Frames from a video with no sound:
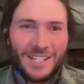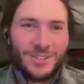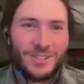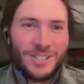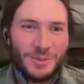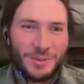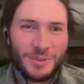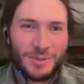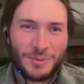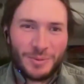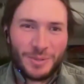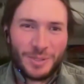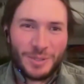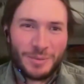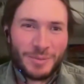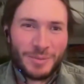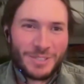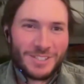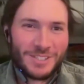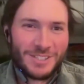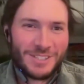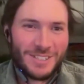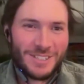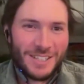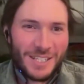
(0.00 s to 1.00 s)
Oh, you wouldn't want to
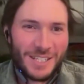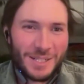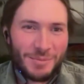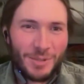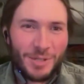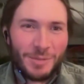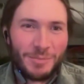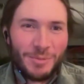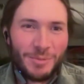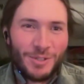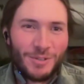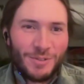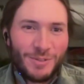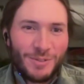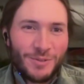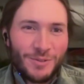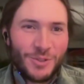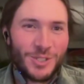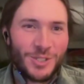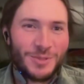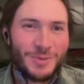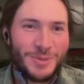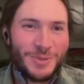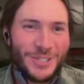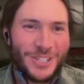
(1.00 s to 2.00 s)
miss the sound of my beautiful
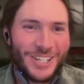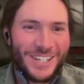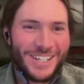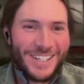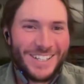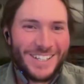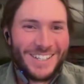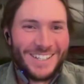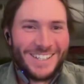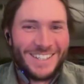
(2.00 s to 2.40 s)
voice, would you?